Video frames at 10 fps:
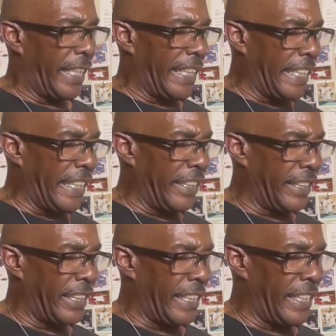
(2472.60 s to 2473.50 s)
Eden
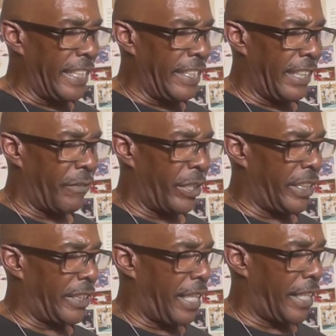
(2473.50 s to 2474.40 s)
in these and
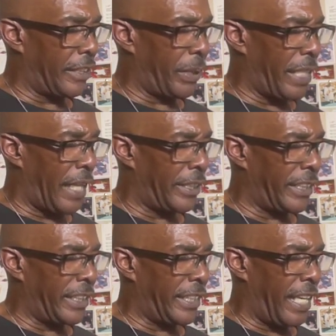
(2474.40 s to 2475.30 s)
Renaissance
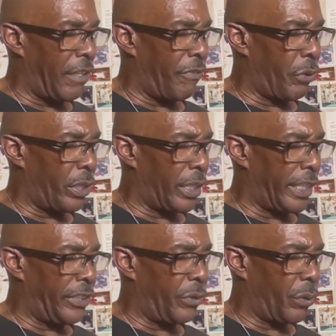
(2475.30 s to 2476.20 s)
mythology stand for the
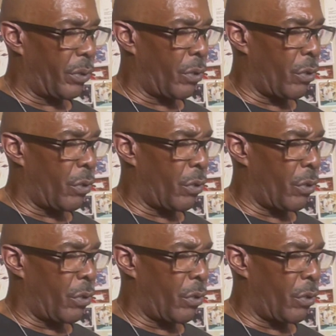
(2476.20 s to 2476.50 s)
littoral